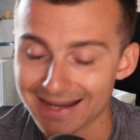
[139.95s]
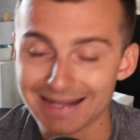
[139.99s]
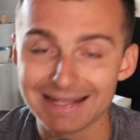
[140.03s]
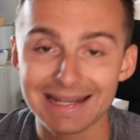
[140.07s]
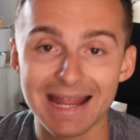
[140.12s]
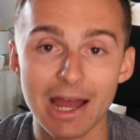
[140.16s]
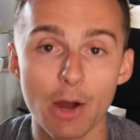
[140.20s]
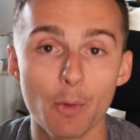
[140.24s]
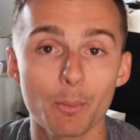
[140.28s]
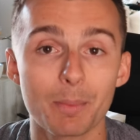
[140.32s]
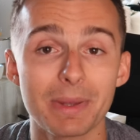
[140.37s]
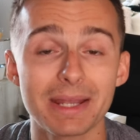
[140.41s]

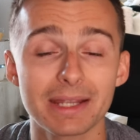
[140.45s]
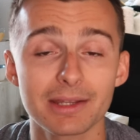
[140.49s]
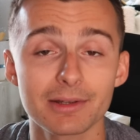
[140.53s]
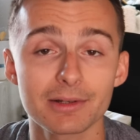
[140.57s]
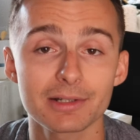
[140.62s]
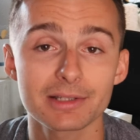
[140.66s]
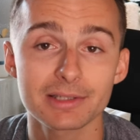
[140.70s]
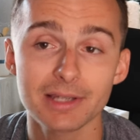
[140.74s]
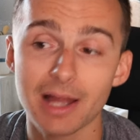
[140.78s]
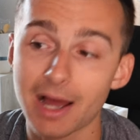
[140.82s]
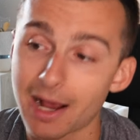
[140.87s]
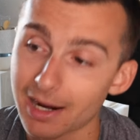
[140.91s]
Now pick
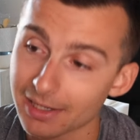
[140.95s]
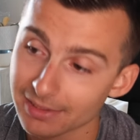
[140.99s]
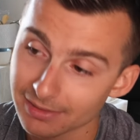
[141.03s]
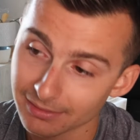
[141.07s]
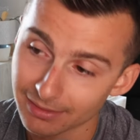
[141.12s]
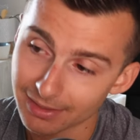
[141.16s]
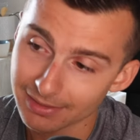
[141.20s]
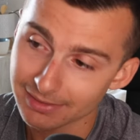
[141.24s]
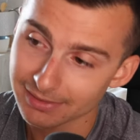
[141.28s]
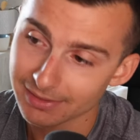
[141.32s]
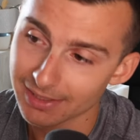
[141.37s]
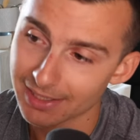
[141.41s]
your stocks.
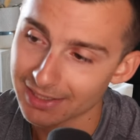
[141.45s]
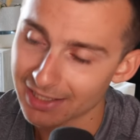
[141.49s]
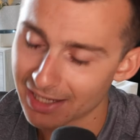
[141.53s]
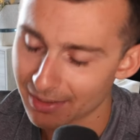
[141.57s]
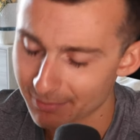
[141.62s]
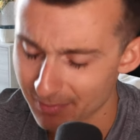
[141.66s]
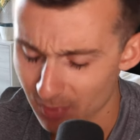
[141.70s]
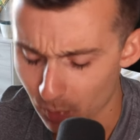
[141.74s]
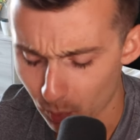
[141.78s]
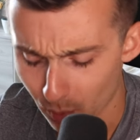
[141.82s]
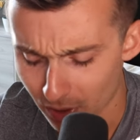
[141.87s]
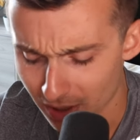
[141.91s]
Let's say
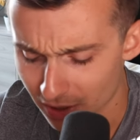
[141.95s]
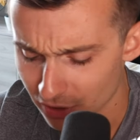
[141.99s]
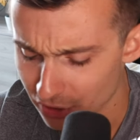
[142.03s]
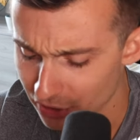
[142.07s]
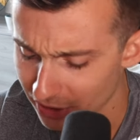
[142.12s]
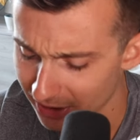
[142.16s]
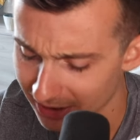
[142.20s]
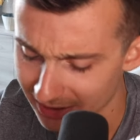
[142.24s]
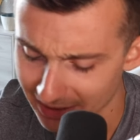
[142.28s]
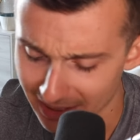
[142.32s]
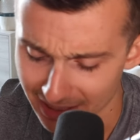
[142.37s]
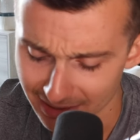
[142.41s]
I've been
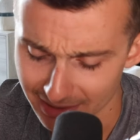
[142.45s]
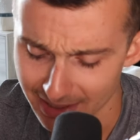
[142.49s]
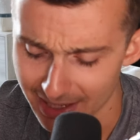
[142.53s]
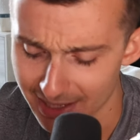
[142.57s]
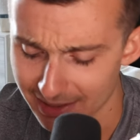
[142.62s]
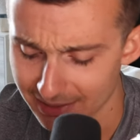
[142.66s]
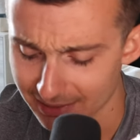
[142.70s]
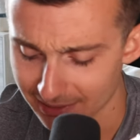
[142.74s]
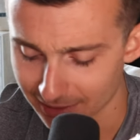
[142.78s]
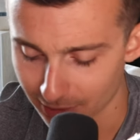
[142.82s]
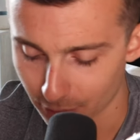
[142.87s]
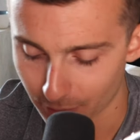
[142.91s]
watching and I
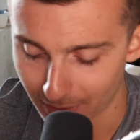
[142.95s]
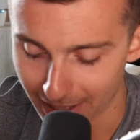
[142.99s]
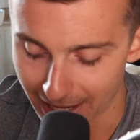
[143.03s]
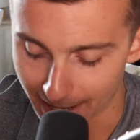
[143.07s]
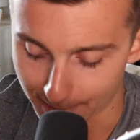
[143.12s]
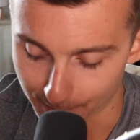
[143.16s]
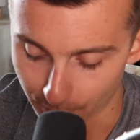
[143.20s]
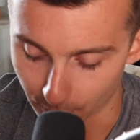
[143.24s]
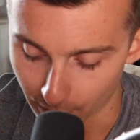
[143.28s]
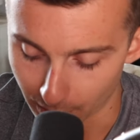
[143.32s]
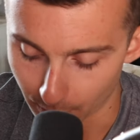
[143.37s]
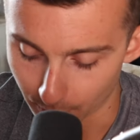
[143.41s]
like, you know,
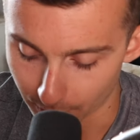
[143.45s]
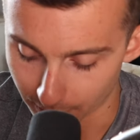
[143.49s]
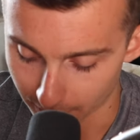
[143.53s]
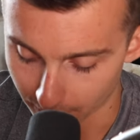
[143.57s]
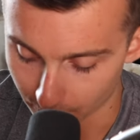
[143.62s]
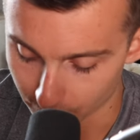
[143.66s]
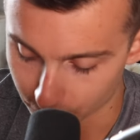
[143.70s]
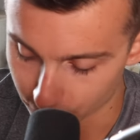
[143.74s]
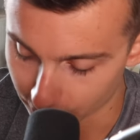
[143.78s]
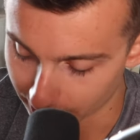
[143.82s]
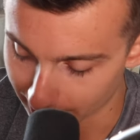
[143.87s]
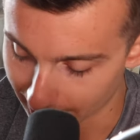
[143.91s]
Apple. I want to
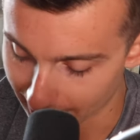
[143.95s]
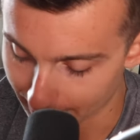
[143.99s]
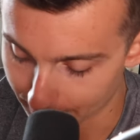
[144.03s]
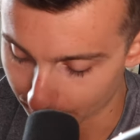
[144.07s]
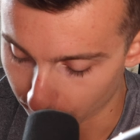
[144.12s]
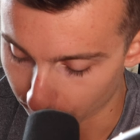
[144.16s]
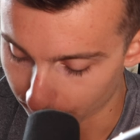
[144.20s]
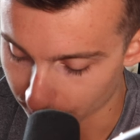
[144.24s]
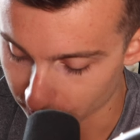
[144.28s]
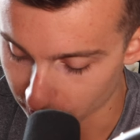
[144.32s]
go trade Apple.